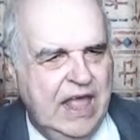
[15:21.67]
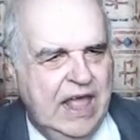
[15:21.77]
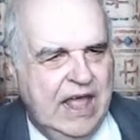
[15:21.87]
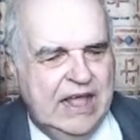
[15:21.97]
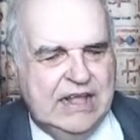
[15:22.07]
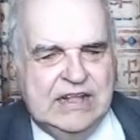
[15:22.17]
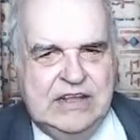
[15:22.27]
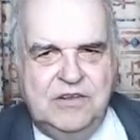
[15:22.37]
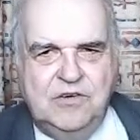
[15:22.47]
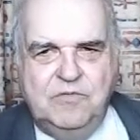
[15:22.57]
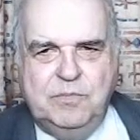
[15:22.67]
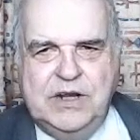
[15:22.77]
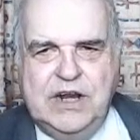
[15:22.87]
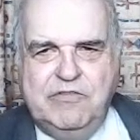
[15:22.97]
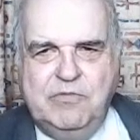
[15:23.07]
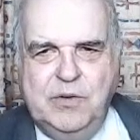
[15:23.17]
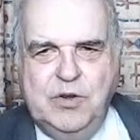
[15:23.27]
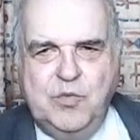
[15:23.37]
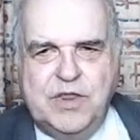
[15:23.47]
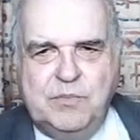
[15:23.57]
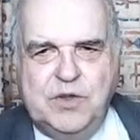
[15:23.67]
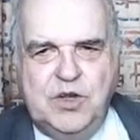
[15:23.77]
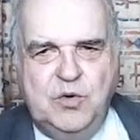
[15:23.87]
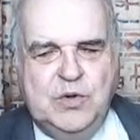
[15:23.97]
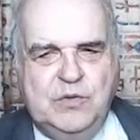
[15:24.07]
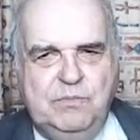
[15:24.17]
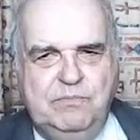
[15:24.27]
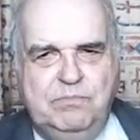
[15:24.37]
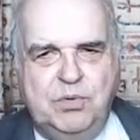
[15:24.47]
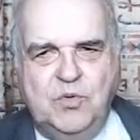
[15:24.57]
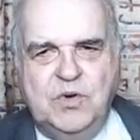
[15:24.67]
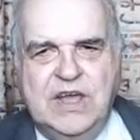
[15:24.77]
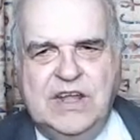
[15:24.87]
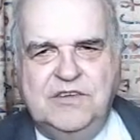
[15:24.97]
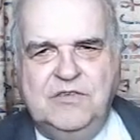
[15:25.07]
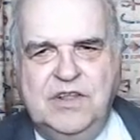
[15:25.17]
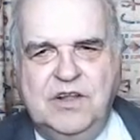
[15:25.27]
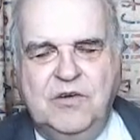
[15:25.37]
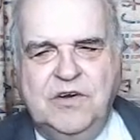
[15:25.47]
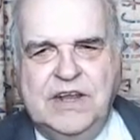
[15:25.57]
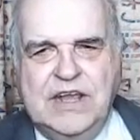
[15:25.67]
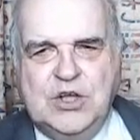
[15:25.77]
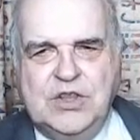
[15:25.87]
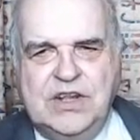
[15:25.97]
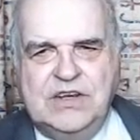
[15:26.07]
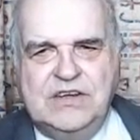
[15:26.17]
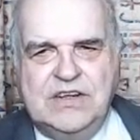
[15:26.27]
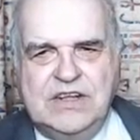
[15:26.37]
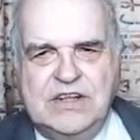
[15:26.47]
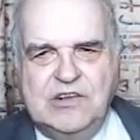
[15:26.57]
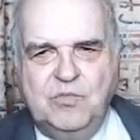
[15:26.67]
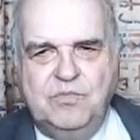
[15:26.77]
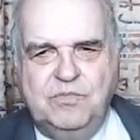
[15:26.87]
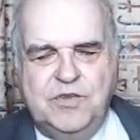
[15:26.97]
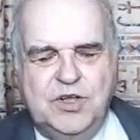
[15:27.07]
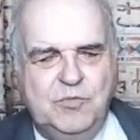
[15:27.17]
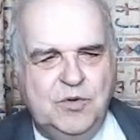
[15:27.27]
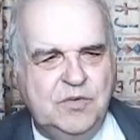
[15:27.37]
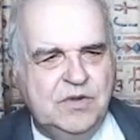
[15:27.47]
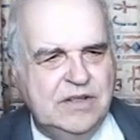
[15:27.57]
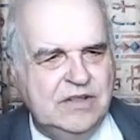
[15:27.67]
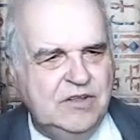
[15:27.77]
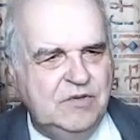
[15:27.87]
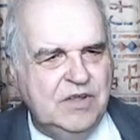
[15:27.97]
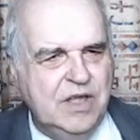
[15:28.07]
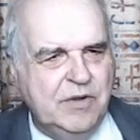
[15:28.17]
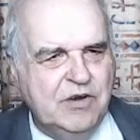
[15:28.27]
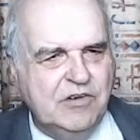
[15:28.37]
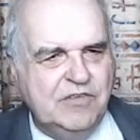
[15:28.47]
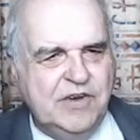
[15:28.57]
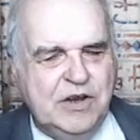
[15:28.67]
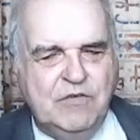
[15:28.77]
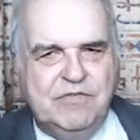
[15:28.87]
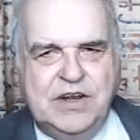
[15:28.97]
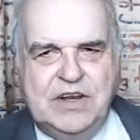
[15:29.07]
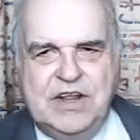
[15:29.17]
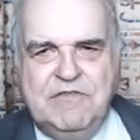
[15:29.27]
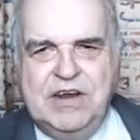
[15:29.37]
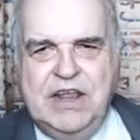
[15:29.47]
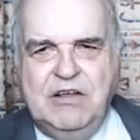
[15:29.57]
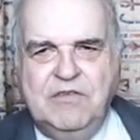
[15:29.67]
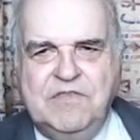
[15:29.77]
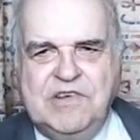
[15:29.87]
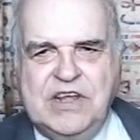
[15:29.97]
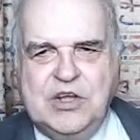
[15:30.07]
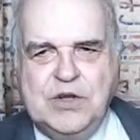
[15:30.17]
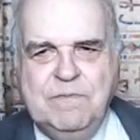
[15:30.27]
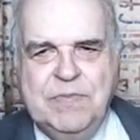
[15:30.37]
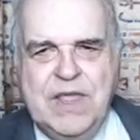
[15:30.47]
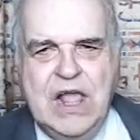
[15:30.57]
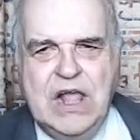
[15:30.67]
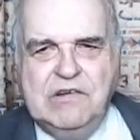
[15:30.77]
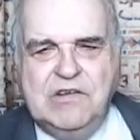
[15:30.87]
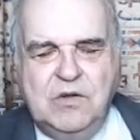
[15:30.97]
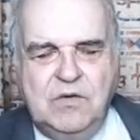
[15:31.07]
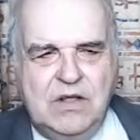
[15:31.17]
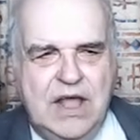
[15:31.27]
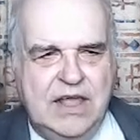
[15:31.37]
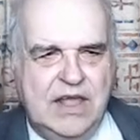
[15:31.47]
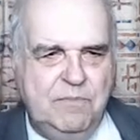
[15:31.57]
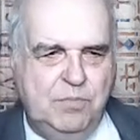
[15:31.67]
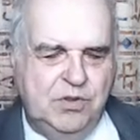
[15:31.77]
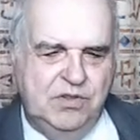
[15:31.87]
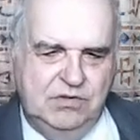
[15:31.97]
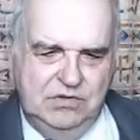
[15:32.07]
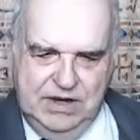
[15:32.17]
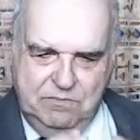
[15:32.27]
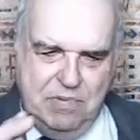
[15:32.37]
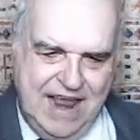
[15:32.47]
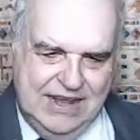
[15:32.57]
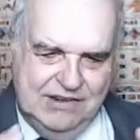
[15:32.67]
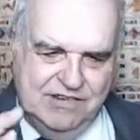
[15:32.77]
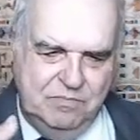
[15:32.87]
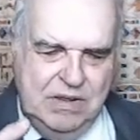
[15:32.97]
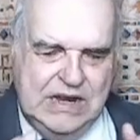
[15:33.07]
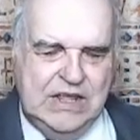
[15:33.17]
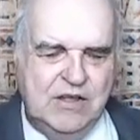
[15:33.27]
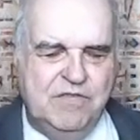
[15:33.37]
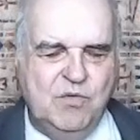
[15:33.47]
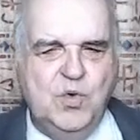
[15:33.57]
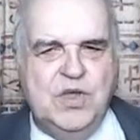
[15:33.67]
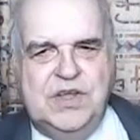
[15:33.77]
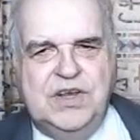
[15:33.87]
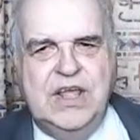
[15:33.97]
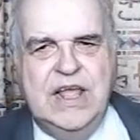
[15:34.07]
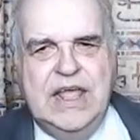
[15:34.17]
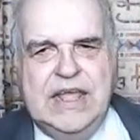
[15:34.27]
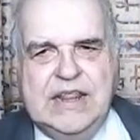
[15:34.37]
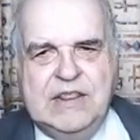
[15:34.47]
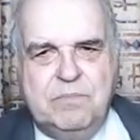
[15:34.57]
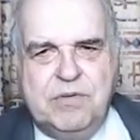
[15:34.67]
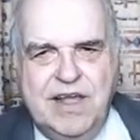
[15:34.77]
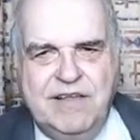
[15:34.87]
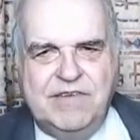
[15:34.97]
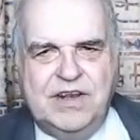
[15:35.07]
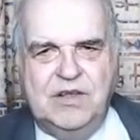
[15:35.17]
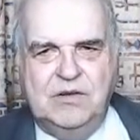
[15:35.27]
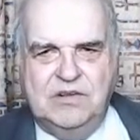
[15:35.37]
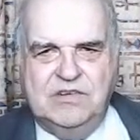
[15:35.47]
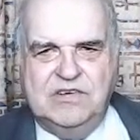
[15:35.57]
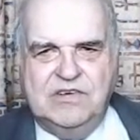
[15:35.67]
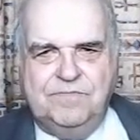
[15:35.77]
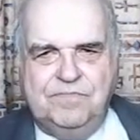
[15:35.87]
You're not particularly familiar with it, but you don't want to broadcast to the congregation that it's a term you don't come across very often in everyday conversation. So I put in brackets the meaning of the word in the private notes,